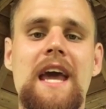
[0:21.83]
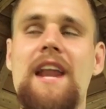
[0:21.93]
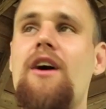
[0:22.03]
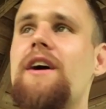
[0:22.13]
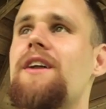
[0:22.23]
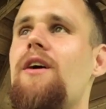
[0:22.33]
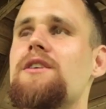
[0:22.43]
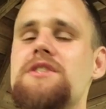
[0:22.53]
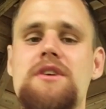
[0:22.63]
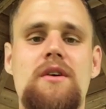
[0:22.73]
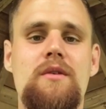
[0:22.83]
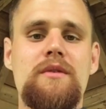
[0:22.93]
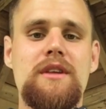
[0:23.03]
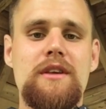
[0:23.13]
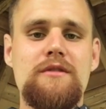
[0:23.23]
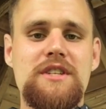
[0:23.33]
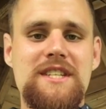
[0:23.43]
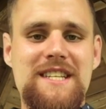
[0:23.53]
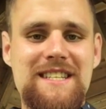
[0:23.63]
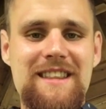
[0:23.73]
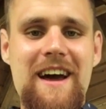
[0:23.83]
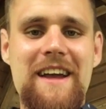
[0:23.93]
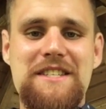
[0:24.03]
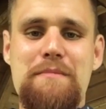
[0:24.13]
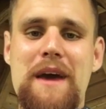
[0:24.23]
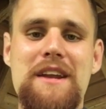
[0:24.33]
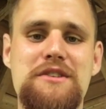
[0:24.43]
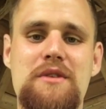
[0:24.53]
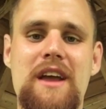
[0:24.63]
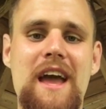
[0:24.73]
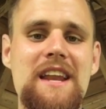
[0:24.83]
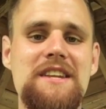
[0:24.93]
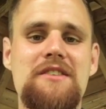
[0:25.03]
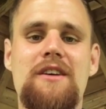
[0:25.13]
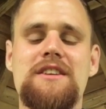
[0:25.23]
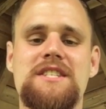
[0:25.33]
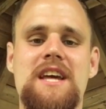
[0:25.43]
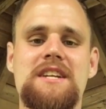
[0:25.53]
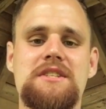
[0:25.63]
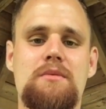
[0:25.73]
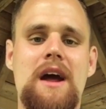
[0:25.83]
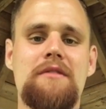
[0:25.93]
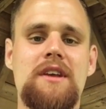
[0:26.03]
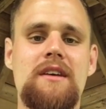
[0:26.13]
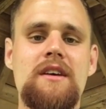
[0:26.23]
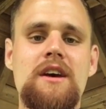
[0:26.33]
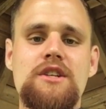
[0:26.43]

And it also uses its light to penetrate any darkness that is around it,